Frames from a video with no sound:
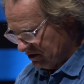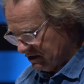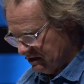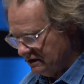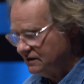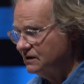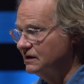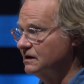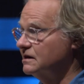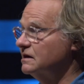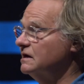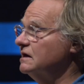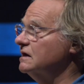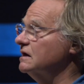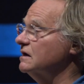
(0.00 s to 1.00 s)
key thing
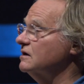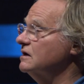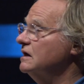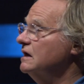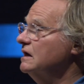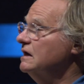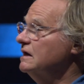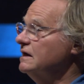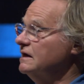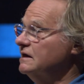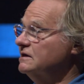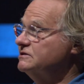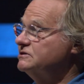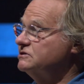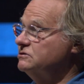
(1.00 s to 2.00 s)
there
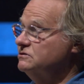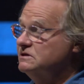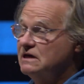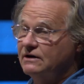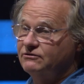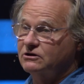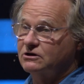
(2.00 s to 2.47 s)
is to never